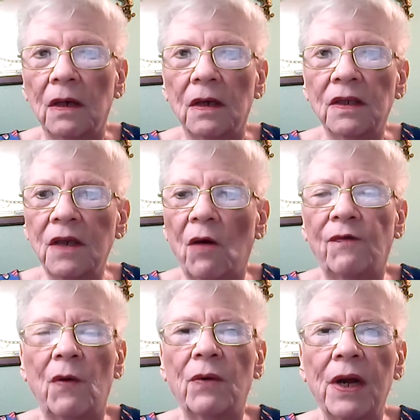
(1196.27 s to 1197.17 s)
cell
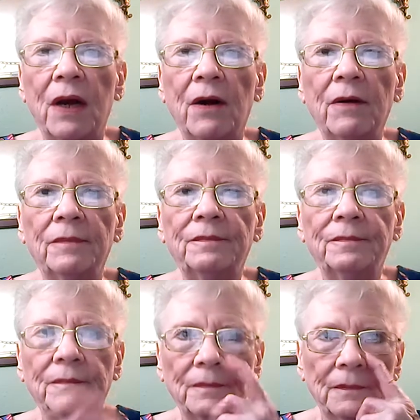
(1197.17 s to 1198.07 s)
phone here.
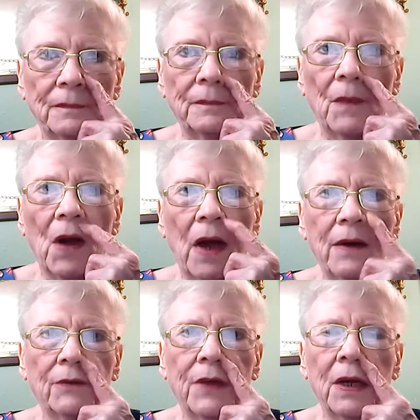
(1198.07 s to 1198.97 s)
I
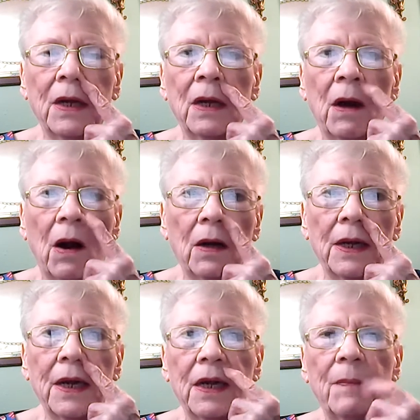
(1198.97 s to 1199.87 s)
don't think
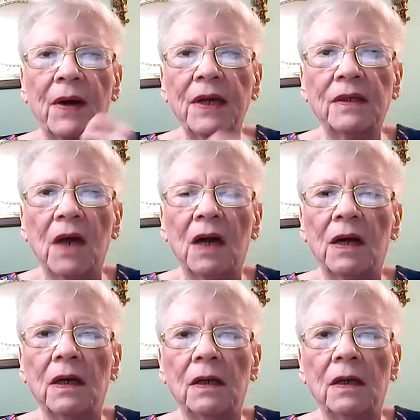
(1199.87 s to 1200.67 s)
hardly anybody's got a